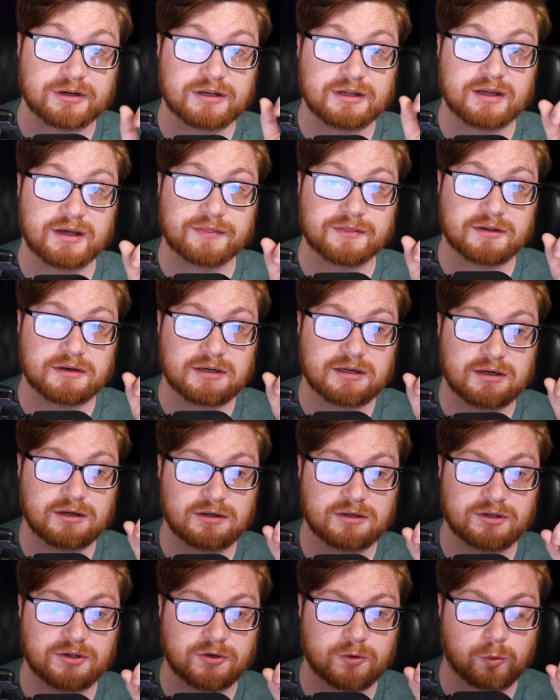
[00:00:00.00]
in that
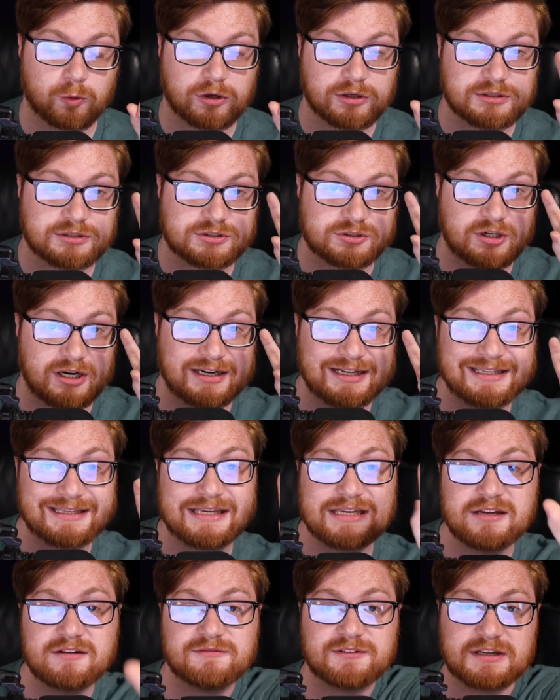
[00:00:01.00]
you are trying to
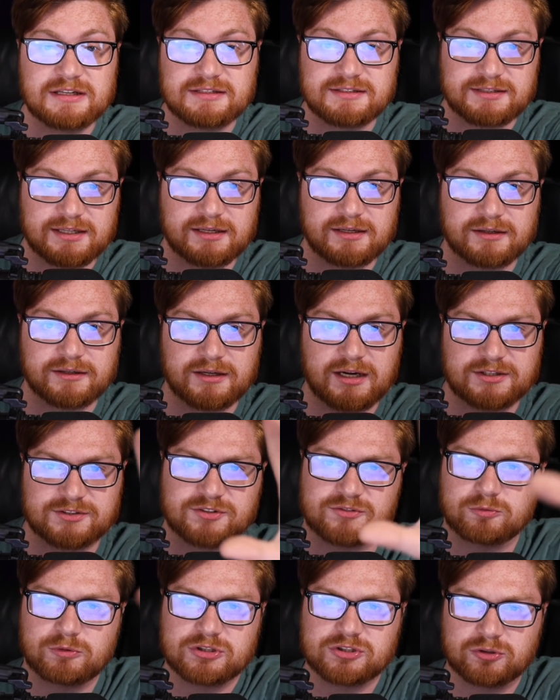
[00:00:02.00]
give it data, not
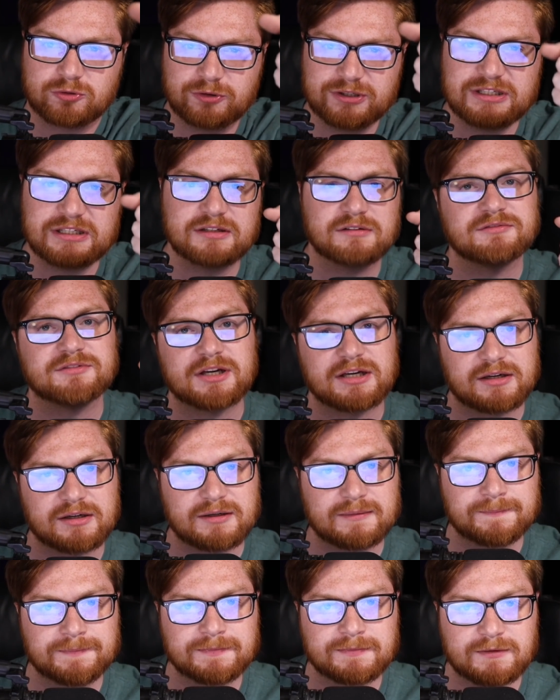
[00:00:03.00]
just retrieve data,
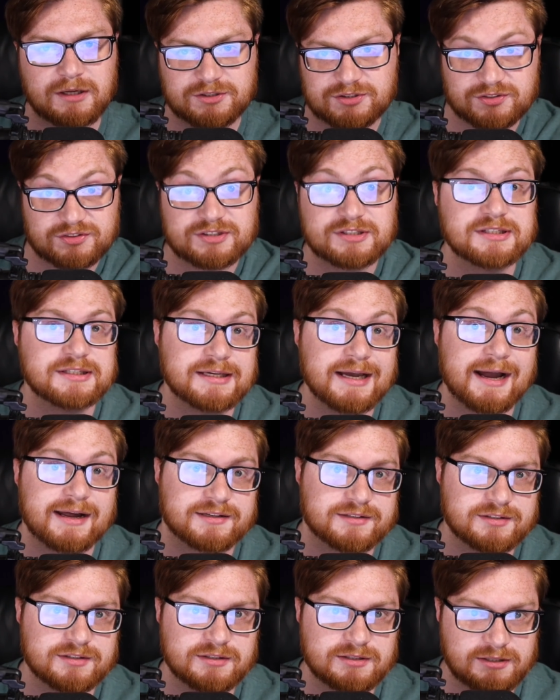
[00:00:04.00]
not just
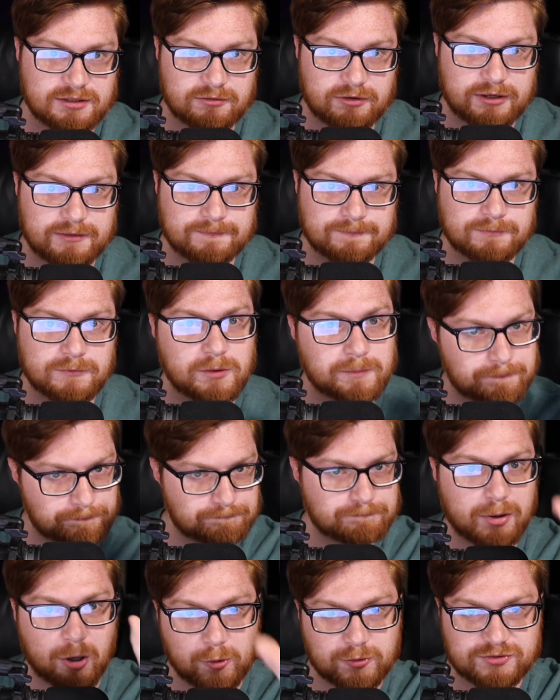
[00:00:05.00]
get, right?
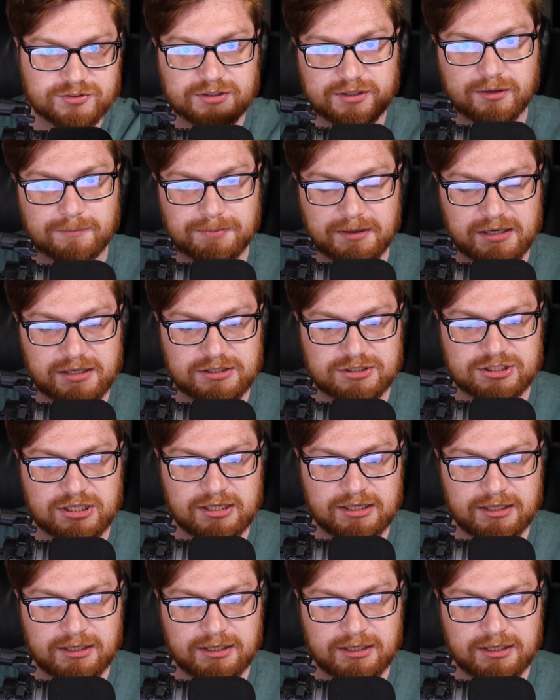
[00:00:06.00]
Posting the page.